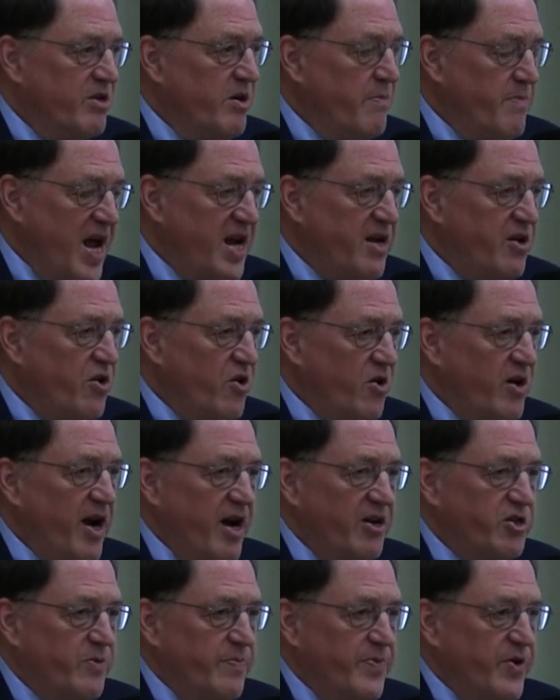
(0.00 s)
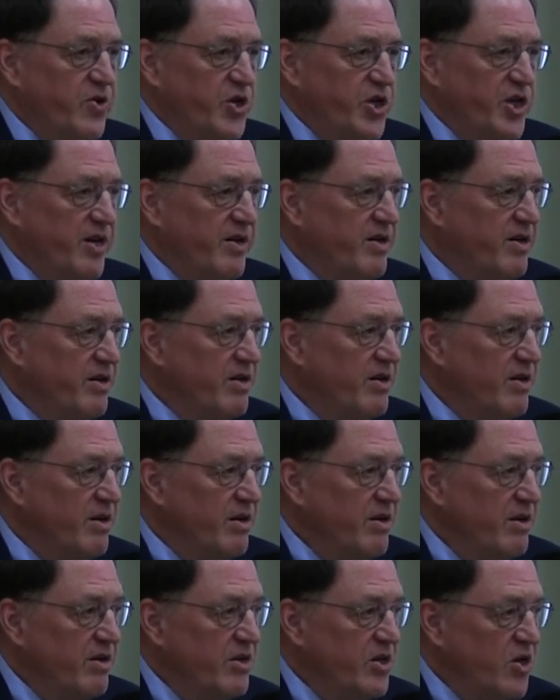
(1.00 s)
to make your contribution
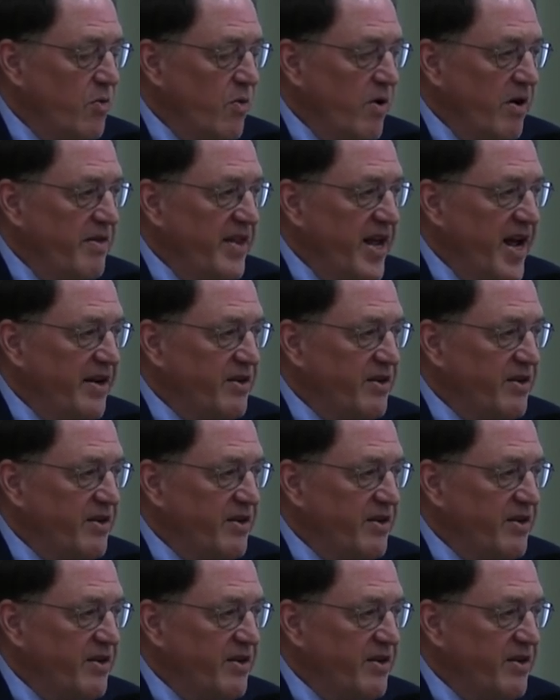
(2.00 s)
toward